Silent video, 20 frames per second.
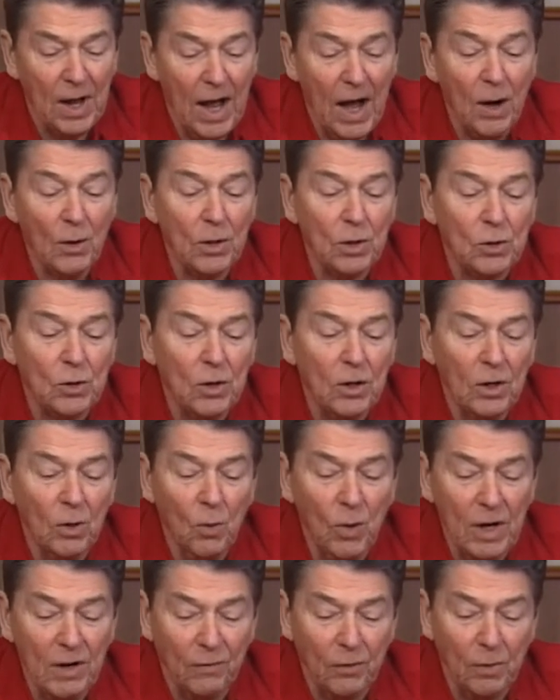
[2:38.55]
how to turn
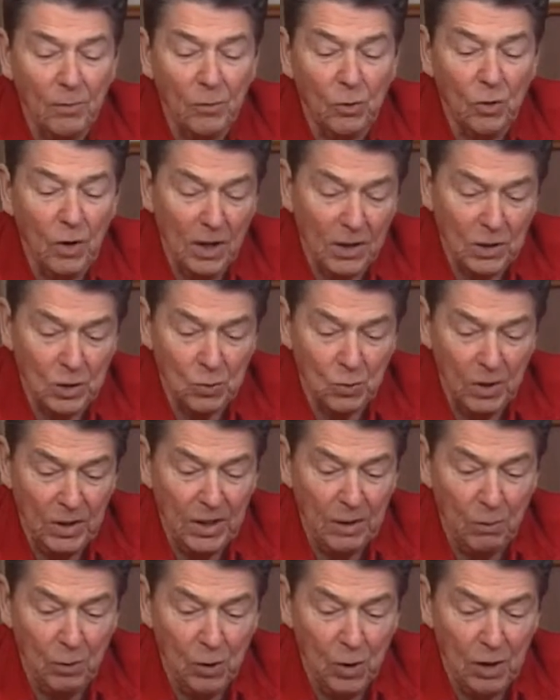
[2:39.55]
away from drugs when
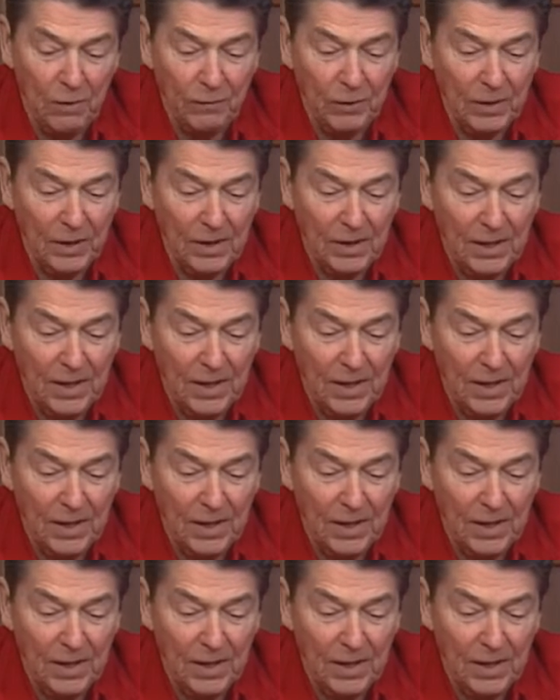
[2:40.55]
they were offered.